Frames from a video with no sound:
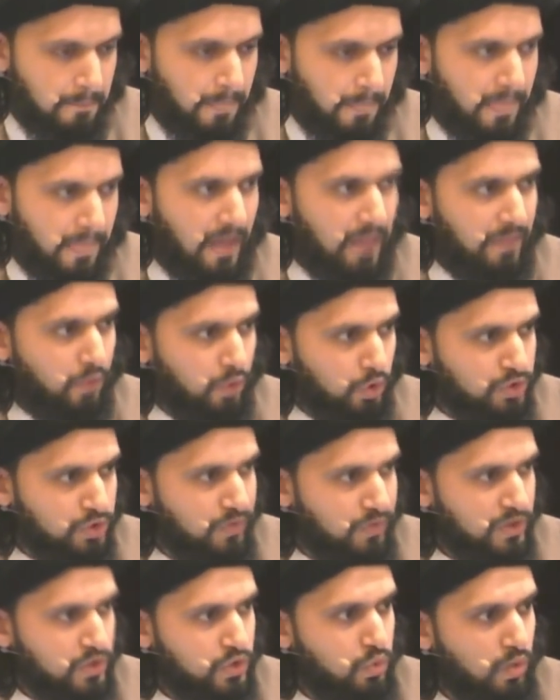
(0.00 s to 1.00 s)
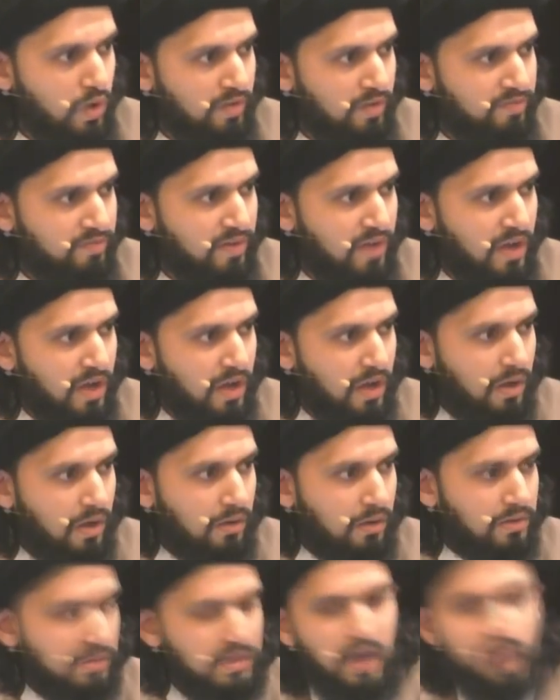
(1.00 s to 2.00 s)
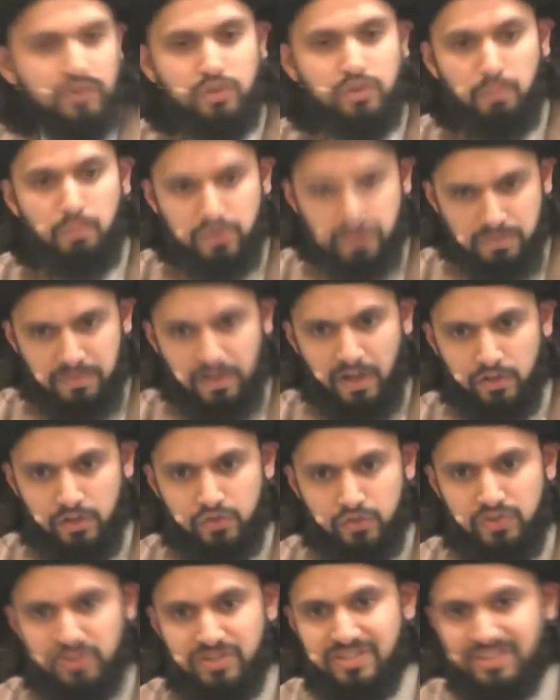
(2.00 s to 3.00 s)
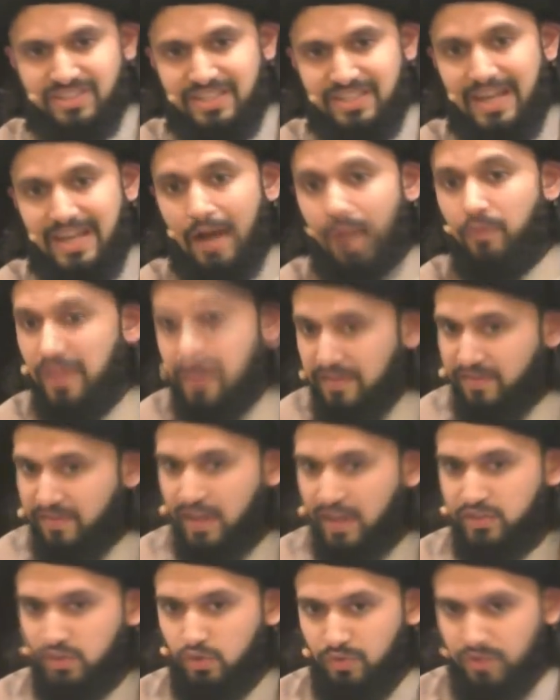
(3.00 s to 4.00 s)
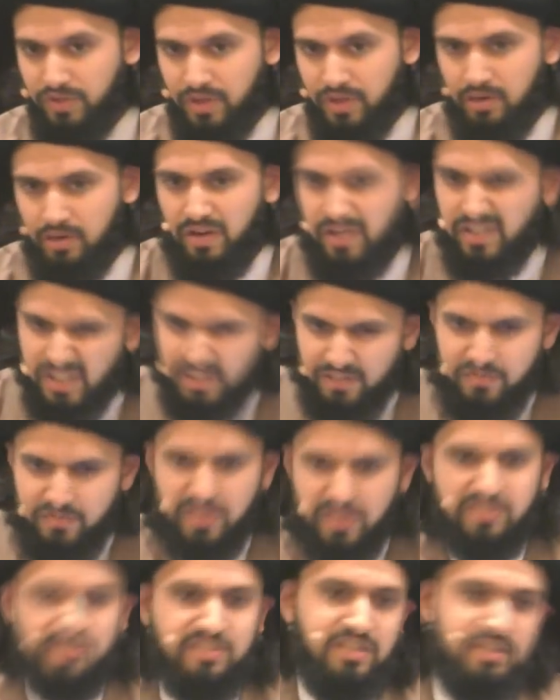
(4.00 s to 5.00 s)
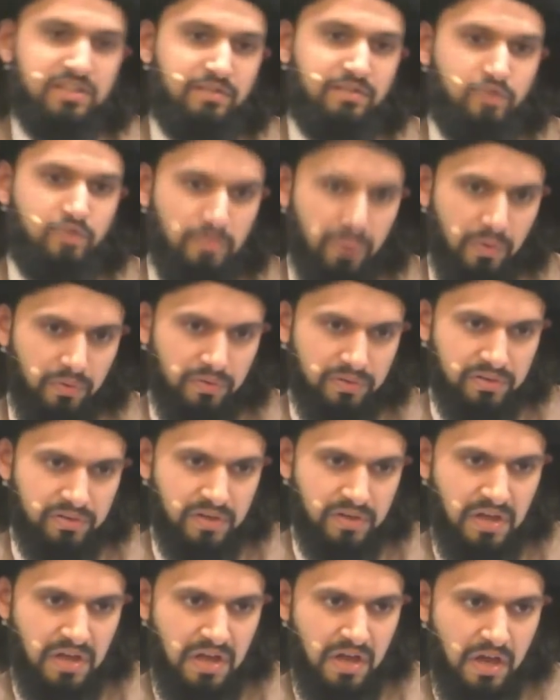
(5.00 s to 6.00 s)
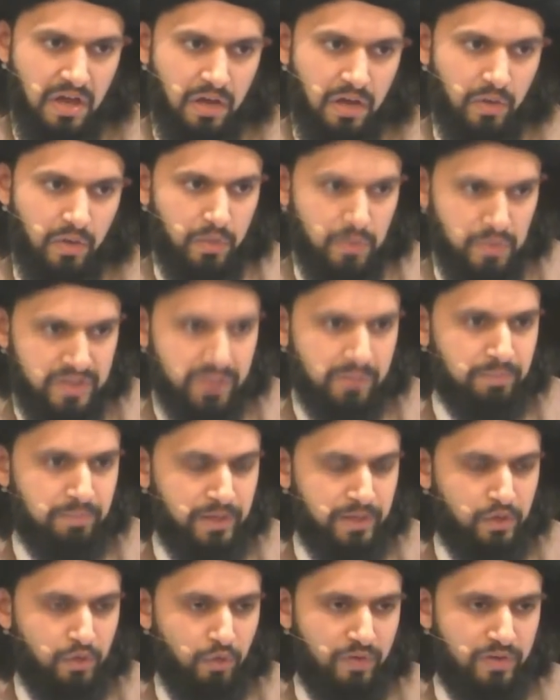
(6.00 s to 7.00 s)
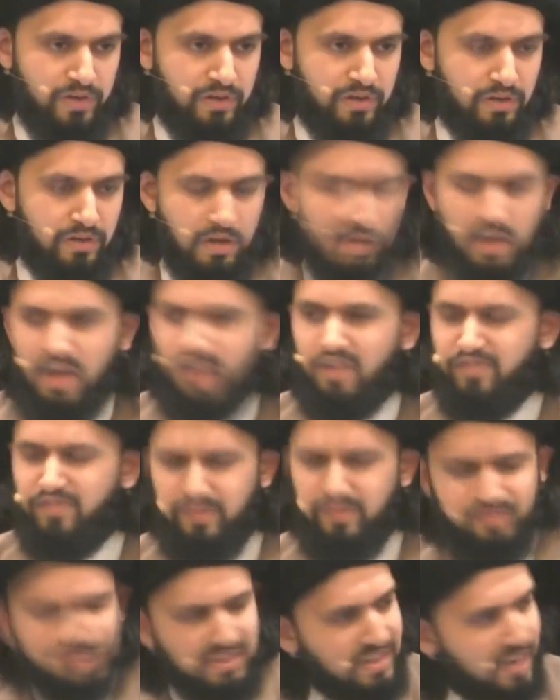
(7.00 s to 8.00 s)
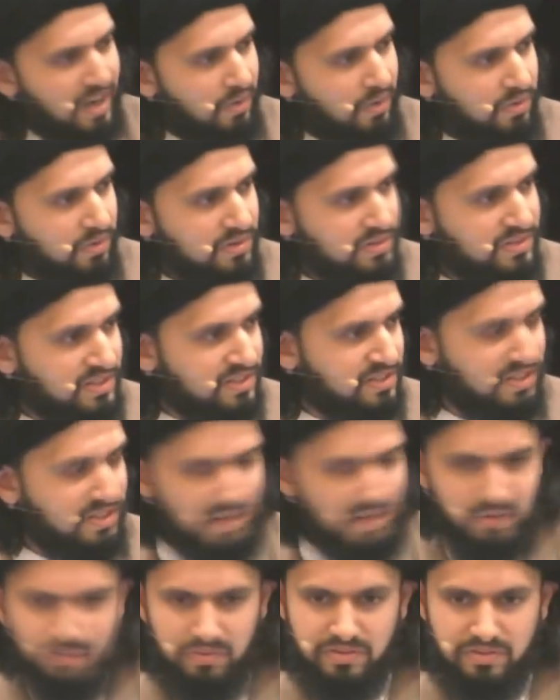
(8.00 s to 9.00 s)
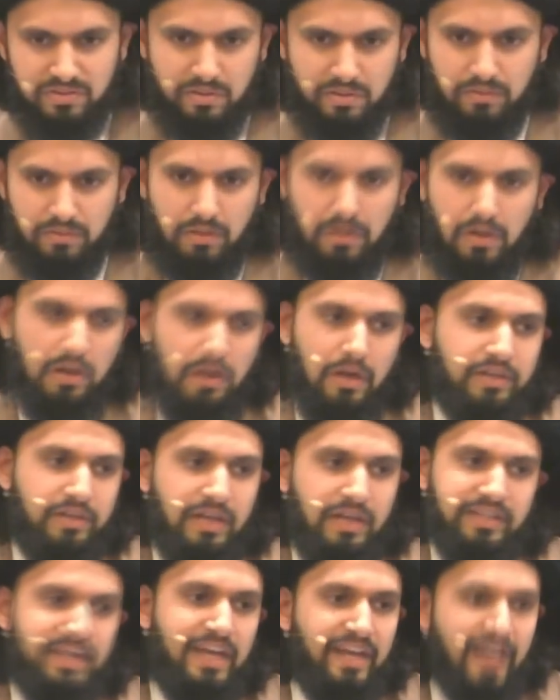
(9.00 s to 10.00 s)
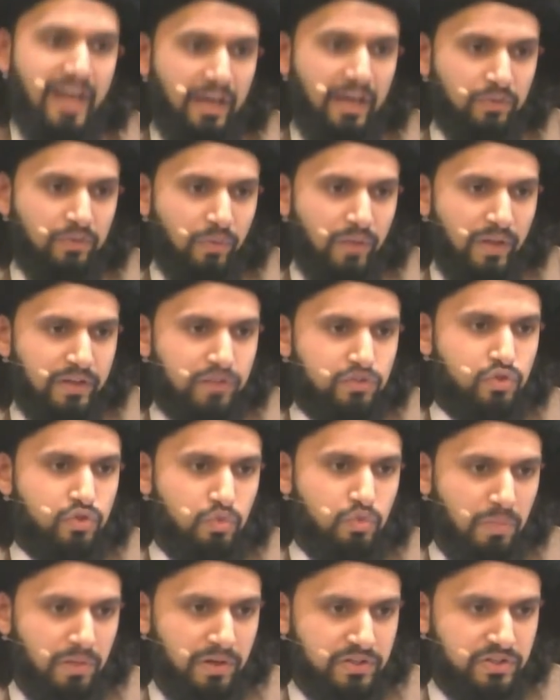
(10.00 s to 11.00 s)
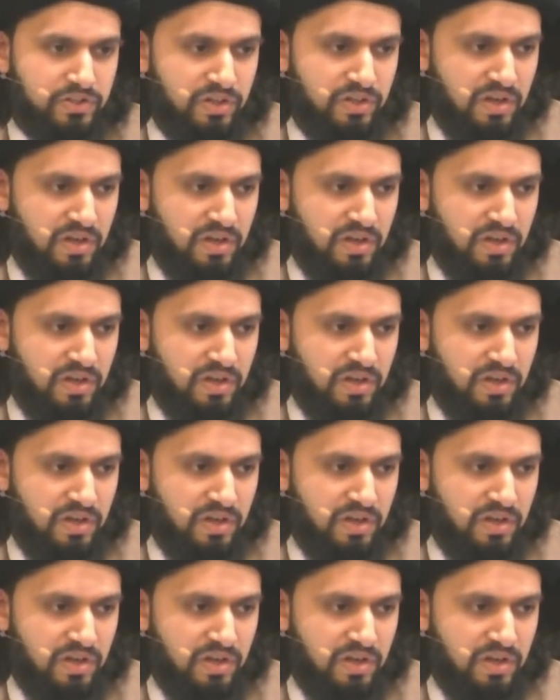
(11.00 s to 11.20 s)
And those of us who have gone to Muslim countries and seen how they fast over there, it gives us a sense of humility. Right? We complain over here, 15 hours, 16 hours, like, oh, I can't handle that, it's too much.